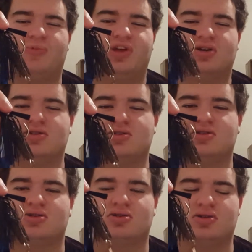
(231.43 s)

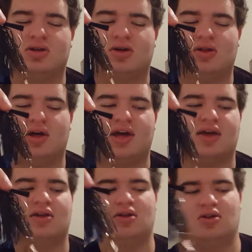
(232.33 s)
there's
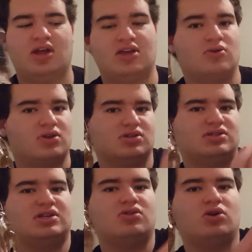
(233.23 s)
like you can
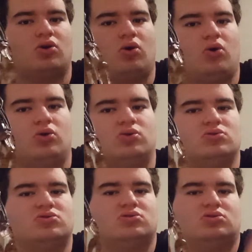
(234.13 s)
see little
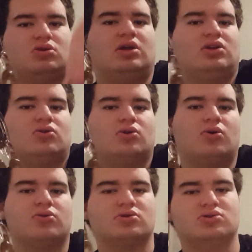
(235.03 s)
holes, and you
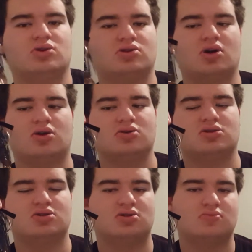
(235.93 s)
know there's little tunnel
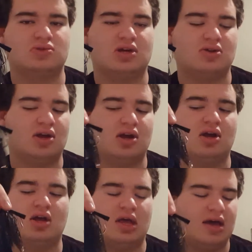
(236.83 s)
systems down
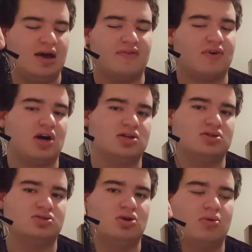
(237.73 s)
there. I've caught
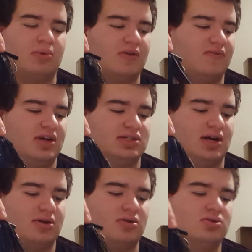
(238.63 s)
so many
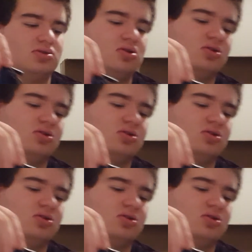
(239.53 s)
fish out of those